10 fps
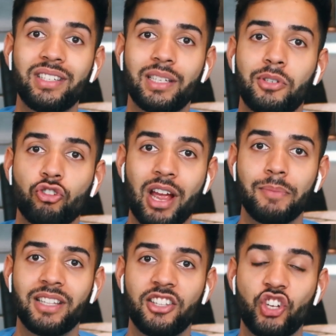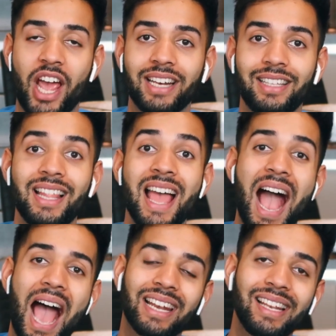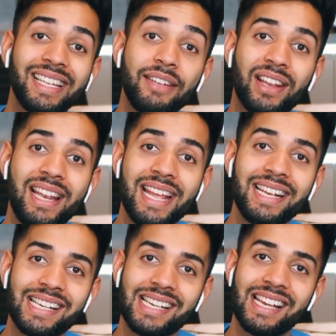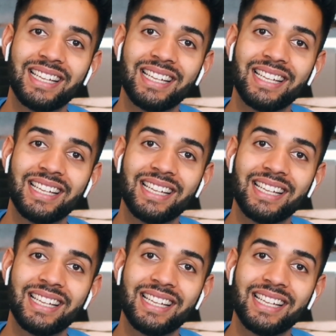subscribe to the channel and I'll leave a link